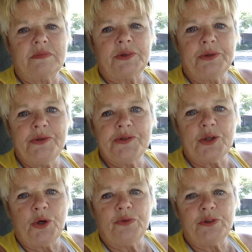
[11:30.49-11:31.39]
cruise
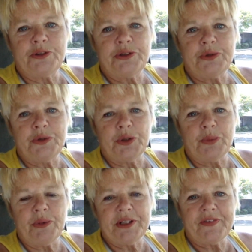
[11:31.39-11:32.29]
over to the
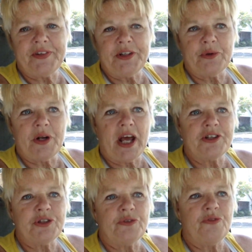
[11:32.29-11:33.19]
Mendocino
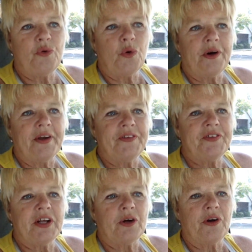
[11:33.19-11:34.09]
National
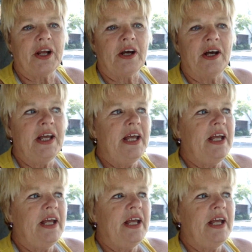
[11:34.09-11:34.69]
Forest area